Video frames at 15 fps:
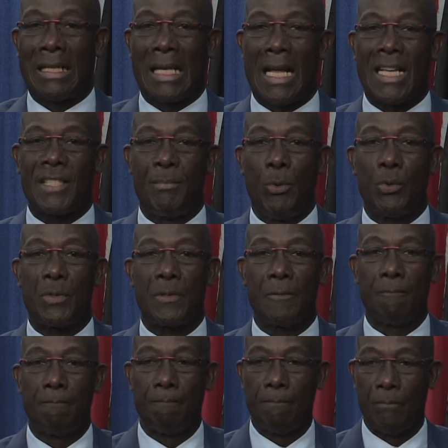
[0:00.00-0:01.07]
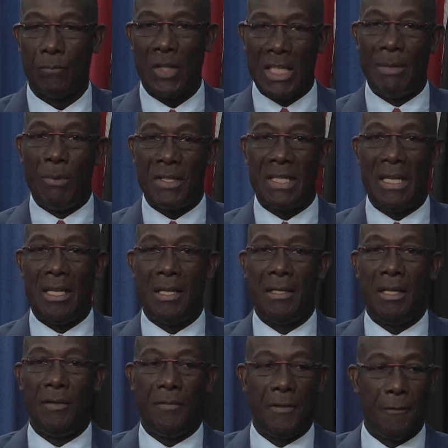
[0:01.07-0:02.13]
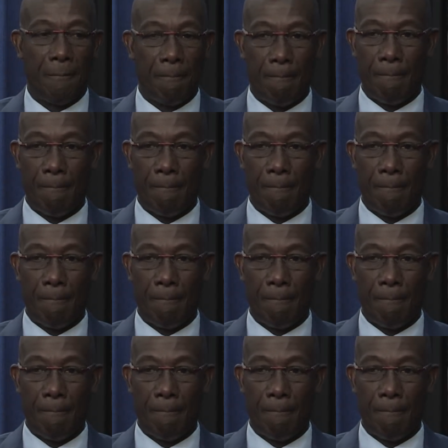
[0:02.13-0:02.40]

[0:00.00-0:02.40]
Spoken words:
class boats in the Brazilian Navy.